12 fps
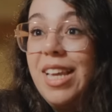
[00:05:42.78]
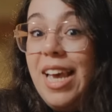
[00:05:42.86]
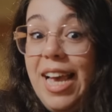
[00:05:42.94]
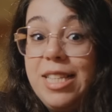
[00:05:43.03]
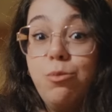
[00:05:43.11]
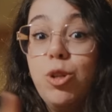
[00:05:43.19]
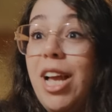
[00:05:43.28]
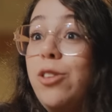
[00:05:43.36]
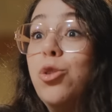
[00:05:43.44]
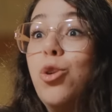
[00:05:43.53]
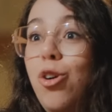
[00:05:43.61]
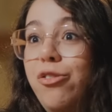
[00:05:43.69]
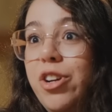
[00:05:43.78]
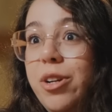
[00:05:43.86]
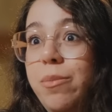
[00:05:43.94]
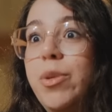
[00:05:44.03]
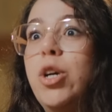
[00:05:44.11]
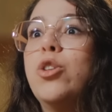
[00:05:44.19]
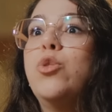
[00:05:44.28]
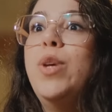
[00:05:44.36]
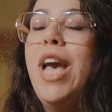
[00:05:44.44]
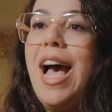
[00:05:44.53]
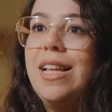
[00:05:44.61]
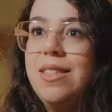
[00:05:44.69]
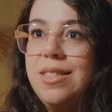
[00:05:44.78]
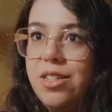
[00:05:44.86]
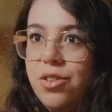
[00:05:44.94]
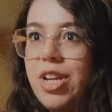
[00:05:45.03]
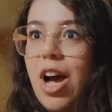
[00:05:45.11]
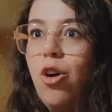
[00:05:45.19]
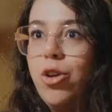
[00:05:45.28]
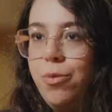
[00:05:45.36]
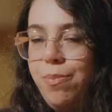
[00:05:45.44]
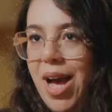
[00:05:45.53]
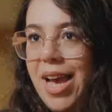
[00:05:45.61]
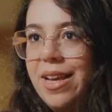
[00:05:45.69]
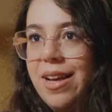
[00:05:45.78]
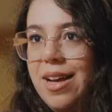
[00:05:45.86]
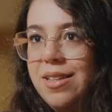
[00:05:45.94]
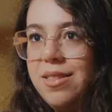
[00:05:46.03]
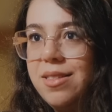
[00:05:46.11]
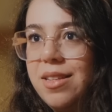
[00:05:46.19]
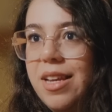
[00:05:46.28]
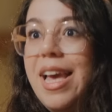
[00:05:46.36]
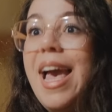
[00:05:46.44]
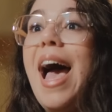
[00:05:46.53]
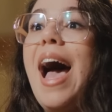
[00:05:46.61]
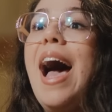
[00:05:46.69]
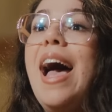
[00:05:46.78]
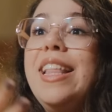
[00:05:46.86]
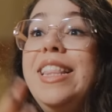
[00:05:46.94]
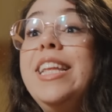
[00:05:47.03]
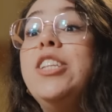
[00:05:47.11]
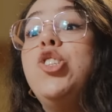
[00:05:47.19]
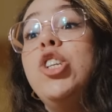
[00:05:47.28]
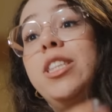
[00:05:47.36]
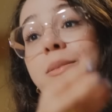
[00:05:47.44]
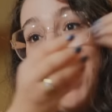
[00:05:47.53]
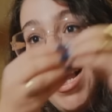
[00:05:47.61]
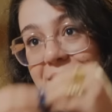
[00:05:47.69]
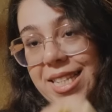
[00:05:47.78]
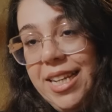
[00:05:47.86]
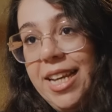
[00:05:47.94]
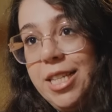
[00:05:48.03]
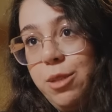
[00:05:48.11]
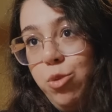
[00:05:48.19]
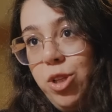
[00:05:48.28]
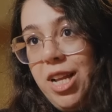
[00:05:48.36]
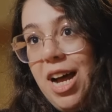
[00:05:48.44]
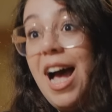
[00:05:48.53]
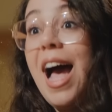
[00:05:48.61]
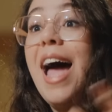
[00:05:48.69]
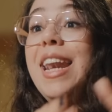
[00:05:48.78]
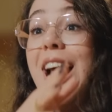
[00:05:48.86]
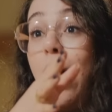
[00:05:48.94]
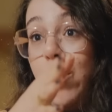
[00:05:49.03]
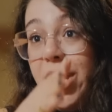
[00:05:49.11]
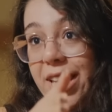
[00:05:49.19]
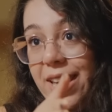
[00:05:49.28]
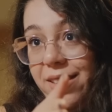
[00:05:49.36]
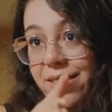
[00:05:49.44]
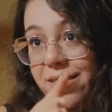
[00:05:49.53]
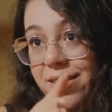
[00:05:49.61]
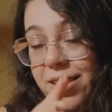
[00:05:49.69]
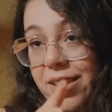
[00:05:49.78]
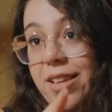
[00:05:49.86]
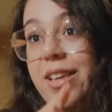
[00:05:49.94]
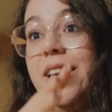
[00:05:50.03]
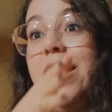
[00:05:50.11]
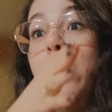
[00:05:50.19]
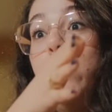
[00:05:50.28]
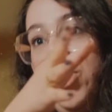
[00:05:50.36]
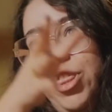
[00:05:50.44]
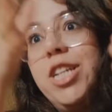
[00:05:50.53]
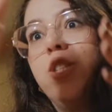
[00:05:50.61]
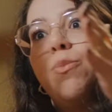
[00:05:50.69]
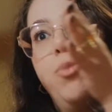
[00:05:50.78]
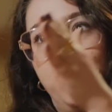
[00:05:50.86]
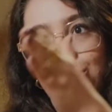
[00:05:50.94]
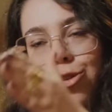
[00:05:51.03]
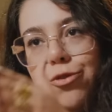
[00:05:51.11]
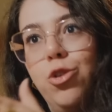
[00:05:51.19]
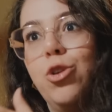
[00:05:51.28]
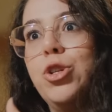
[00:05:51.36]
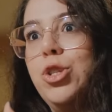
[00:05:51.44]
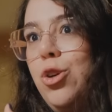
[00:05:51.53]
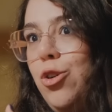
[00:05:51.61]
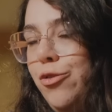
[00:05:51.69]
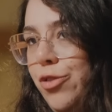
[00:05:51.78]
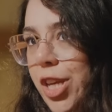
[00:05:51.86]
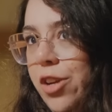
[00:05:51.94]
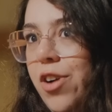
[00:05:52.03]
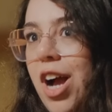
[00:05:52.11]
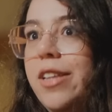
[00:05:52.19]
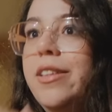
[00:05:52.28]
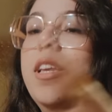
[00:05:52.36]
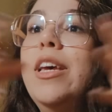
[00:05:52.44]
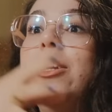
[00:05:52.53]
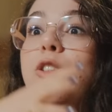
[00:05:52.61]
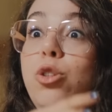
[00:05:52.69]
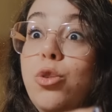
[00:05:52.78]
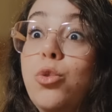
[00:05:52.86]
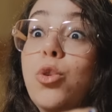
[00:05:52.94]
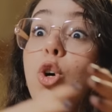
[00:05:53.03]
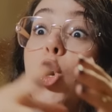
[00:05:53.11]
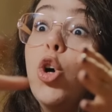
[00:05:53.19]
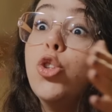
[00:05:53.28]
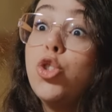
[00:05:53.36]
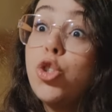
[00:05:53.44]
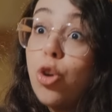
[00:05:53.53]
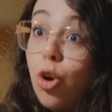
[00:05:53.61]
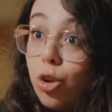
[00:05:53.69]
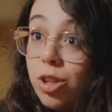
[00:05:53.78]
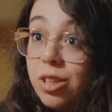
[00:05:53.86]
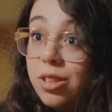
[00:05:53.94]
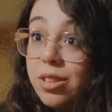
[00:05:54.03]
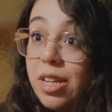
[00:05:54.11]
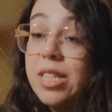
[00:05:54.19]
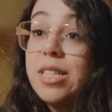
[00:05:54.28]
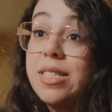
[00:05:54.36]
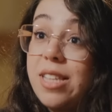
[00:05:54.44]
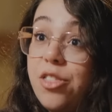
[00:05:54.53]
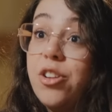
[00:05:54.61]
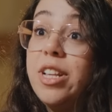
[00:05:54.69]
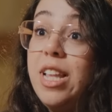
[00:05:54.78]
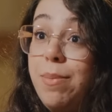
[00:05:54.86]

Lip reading: Hezbollah took over because we had Syria occupying us, legitimizing Hezbollah, allowing it, with the support, of course, of Iran, to control Southern